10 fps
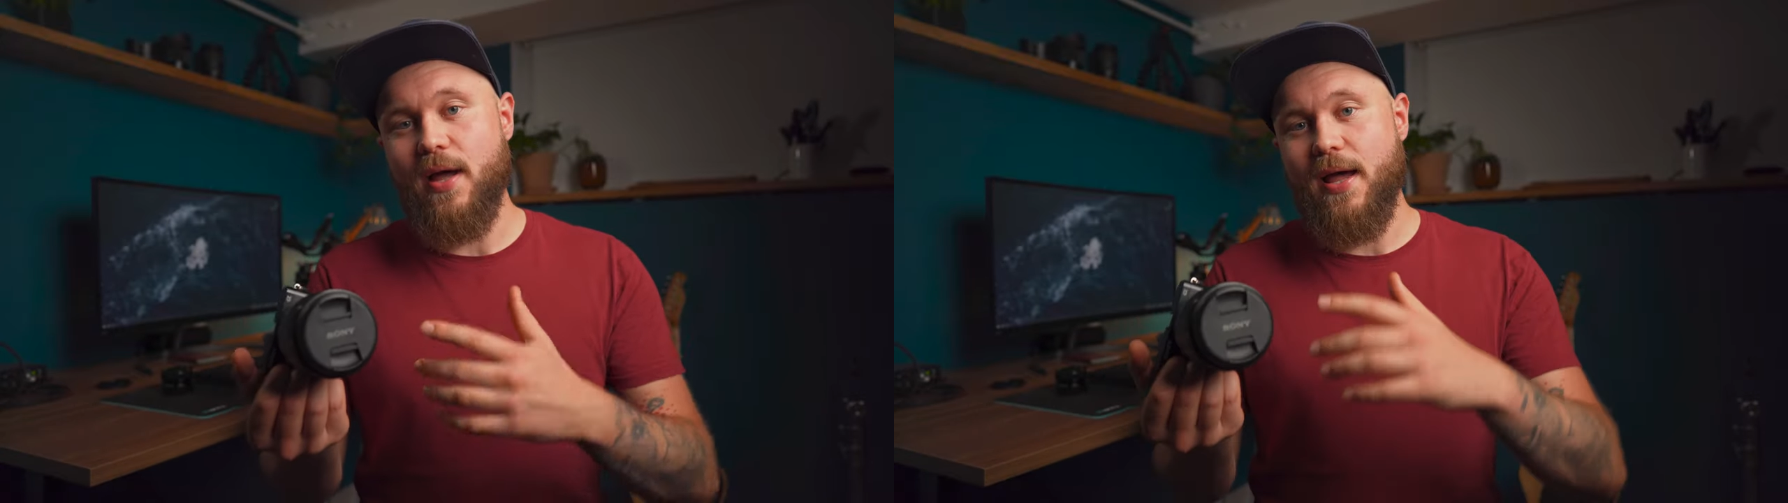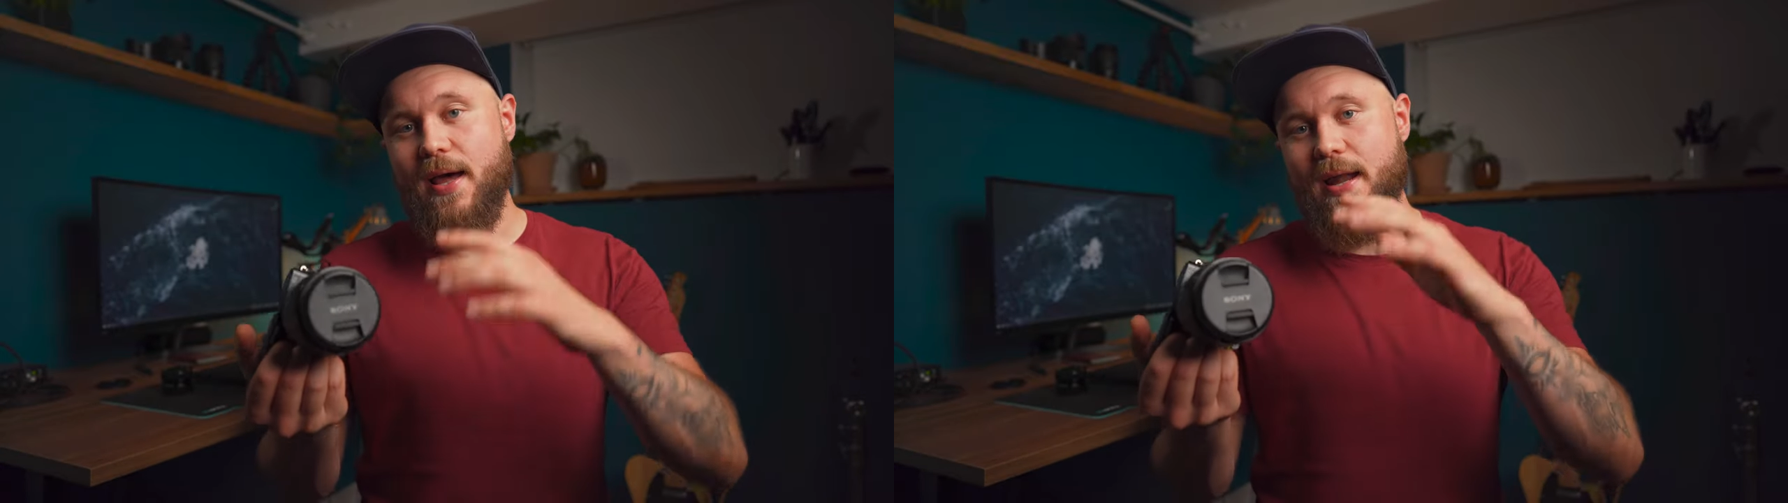
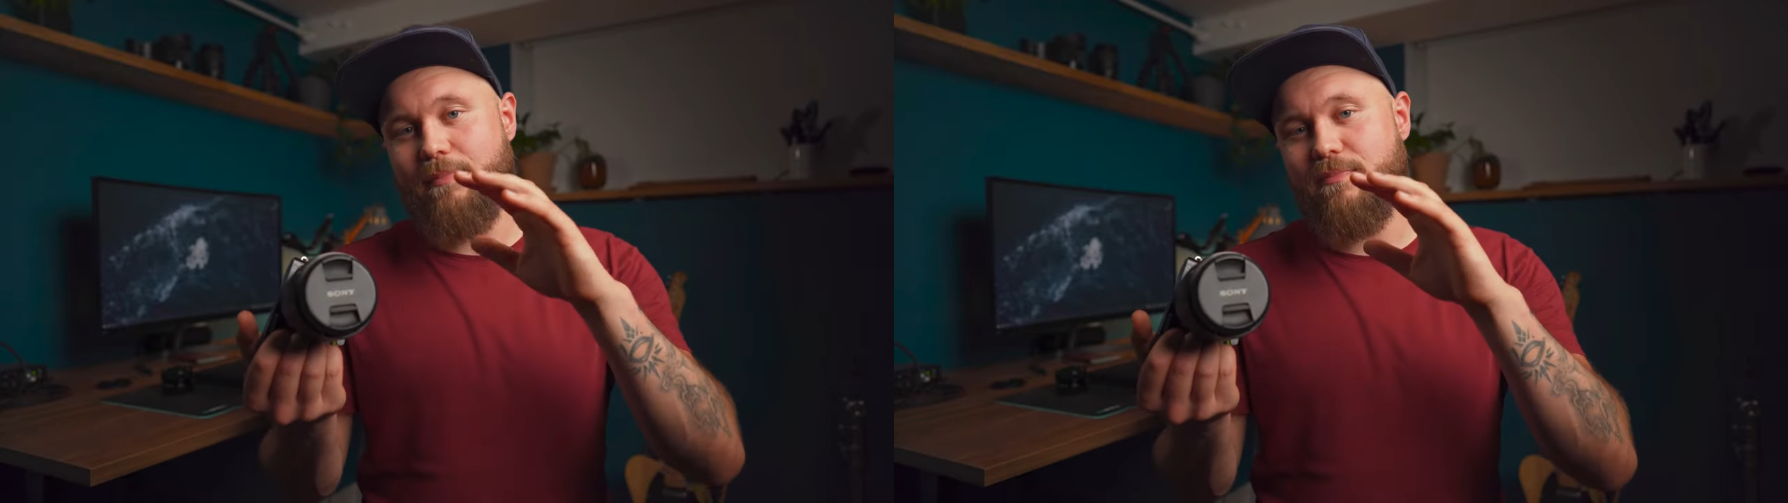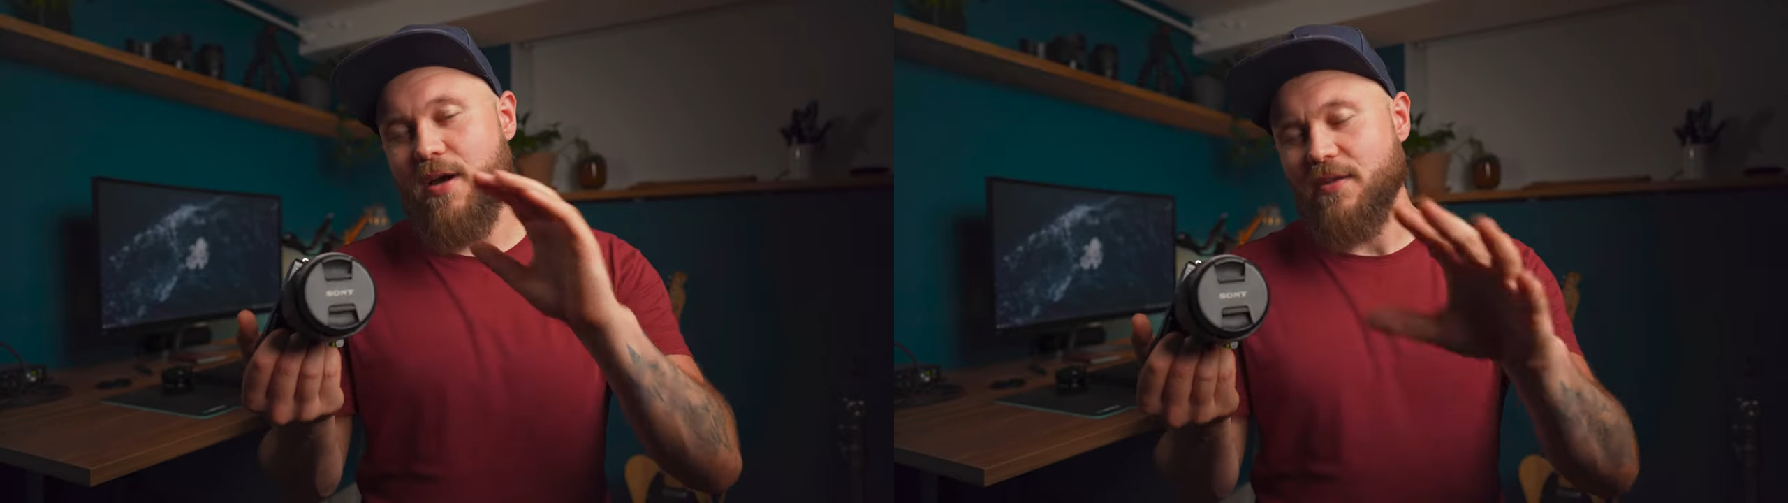And
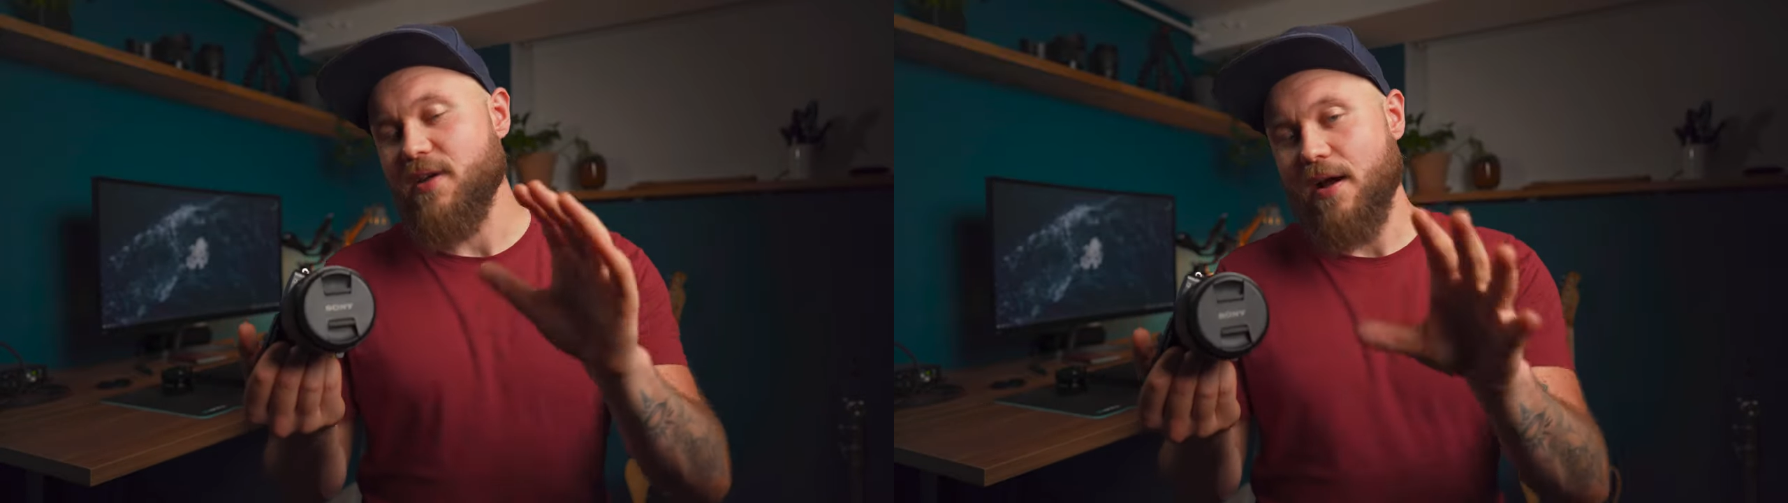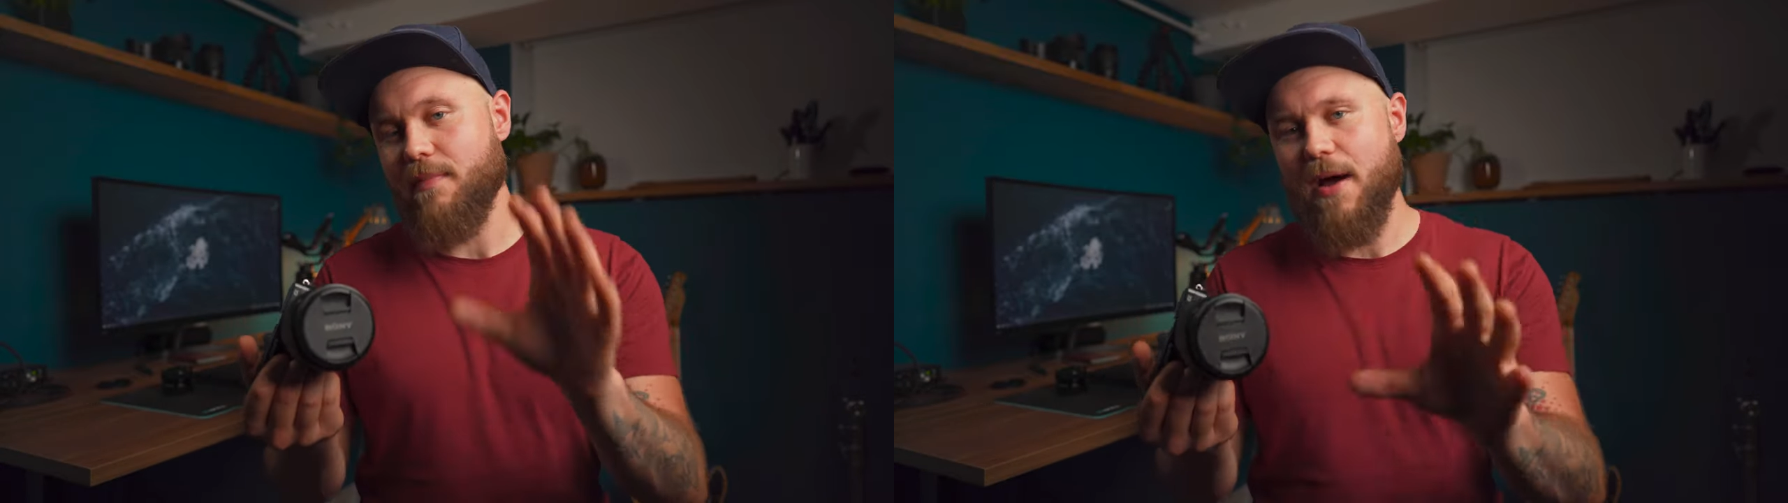I'm not
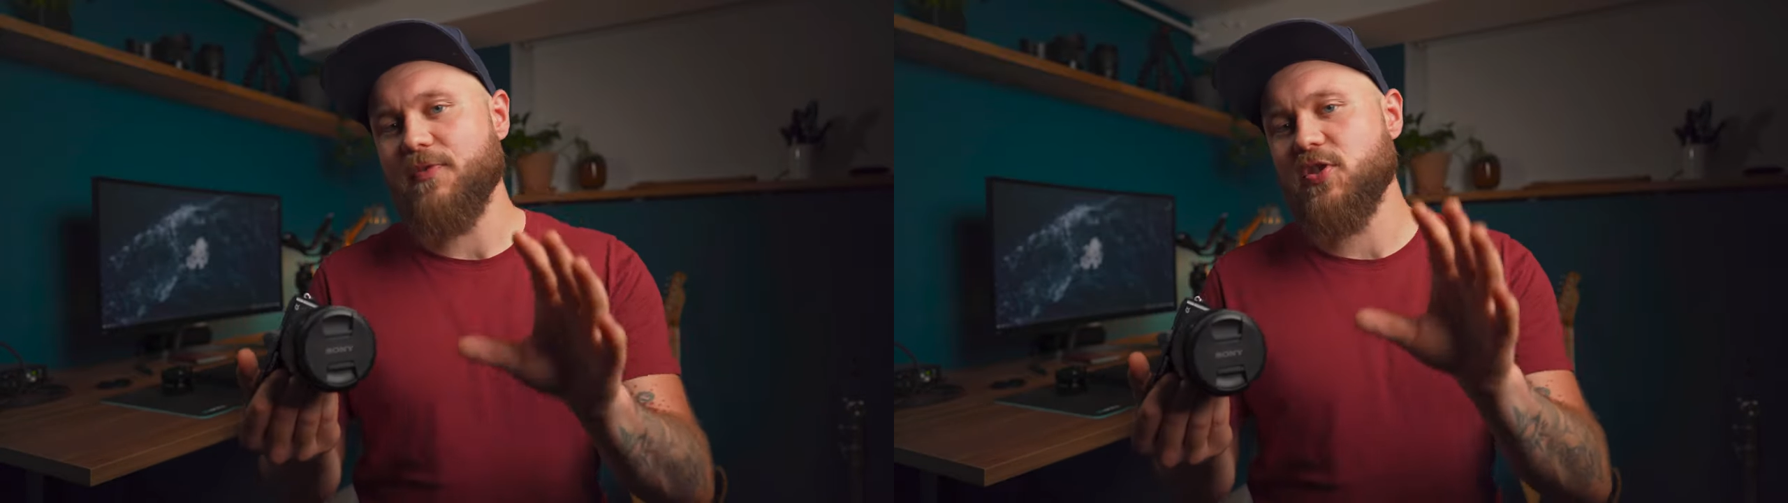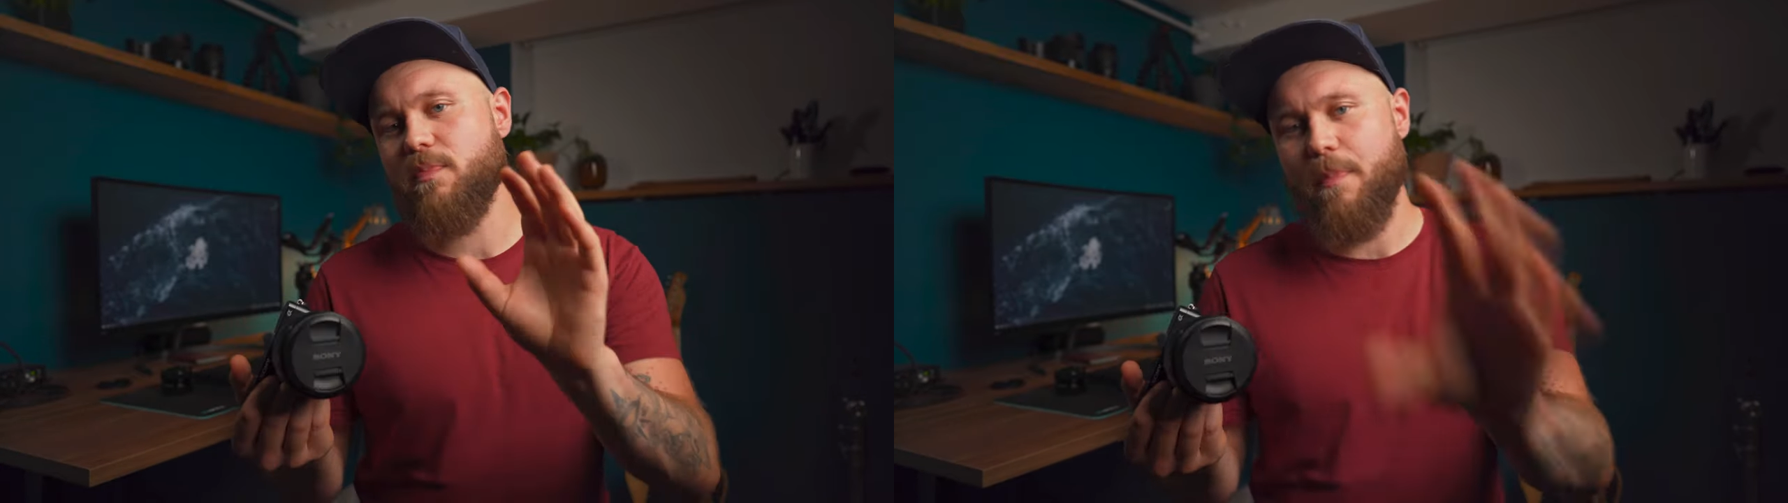talking
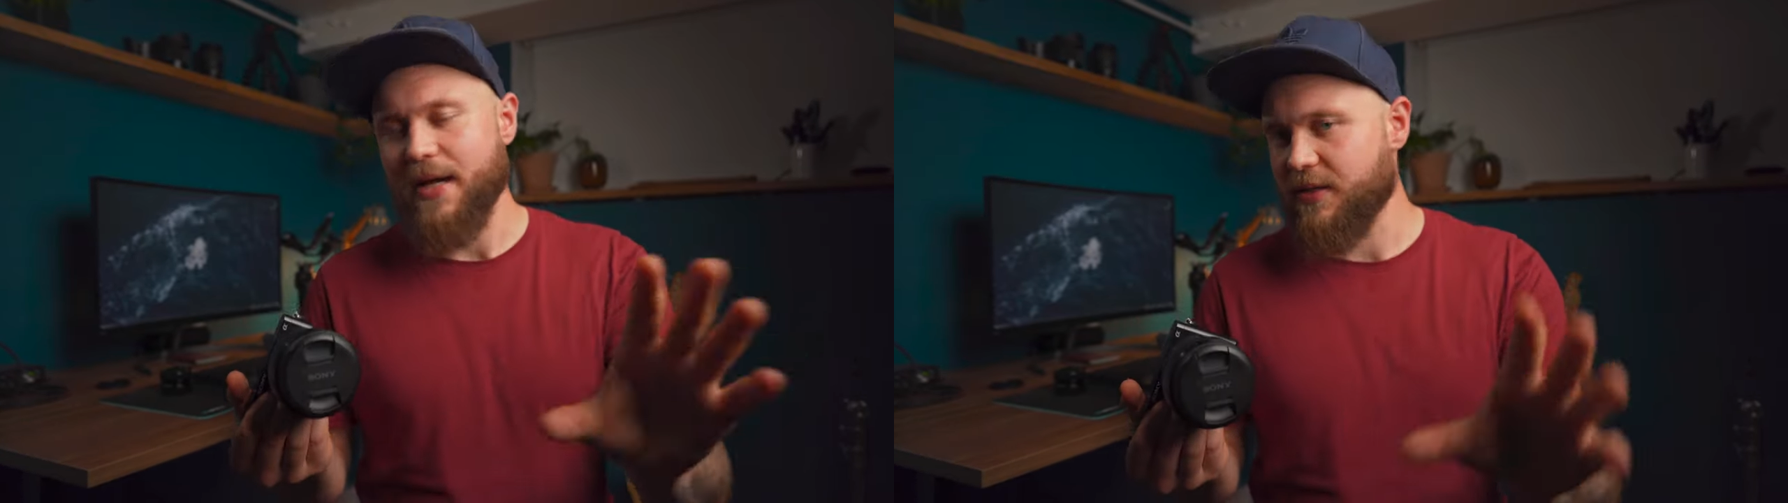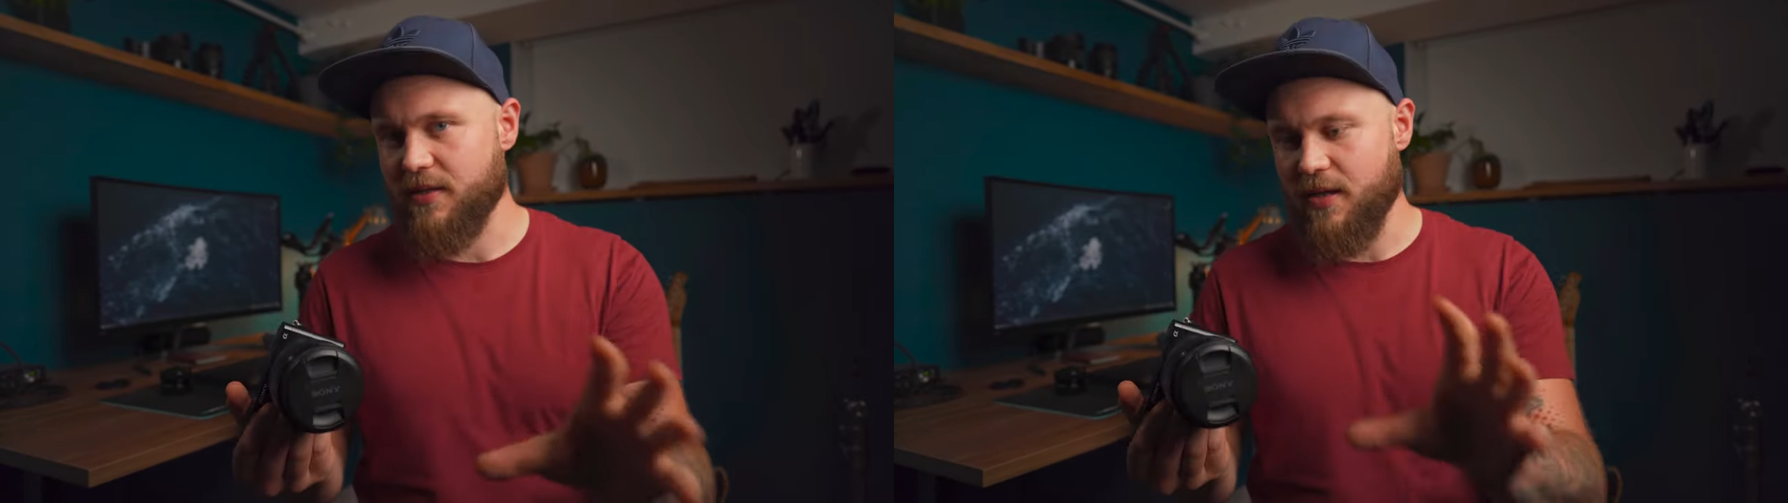about
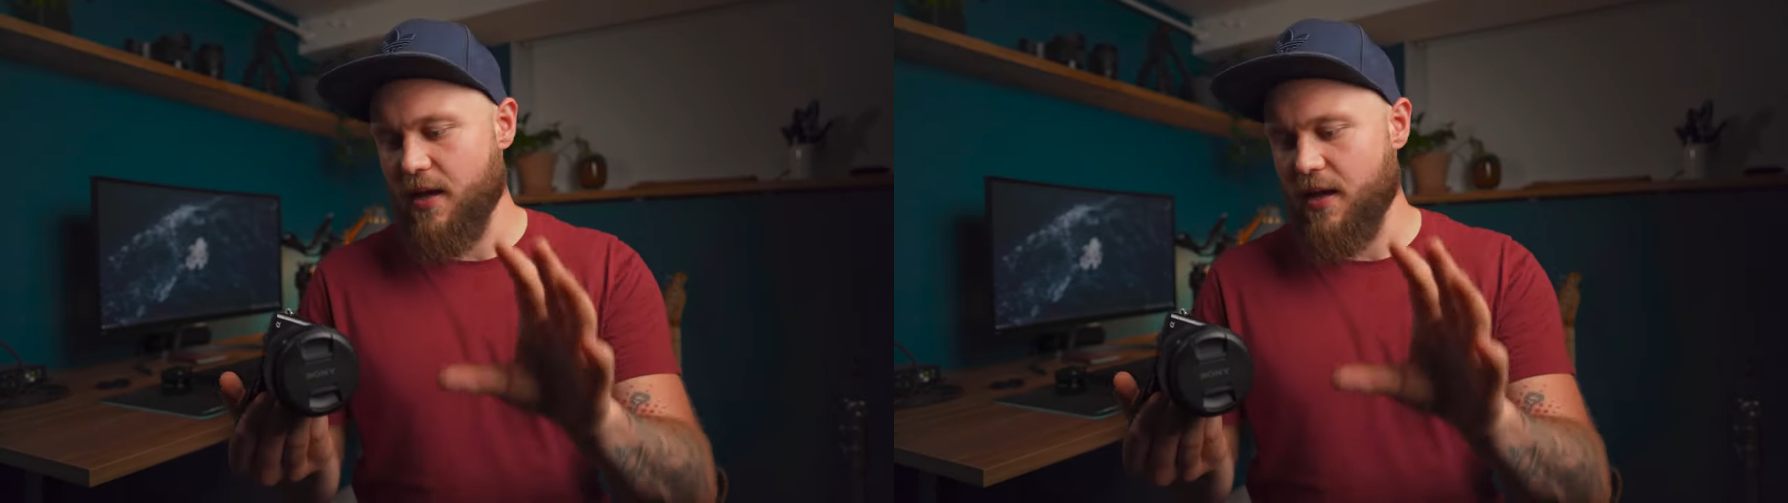specs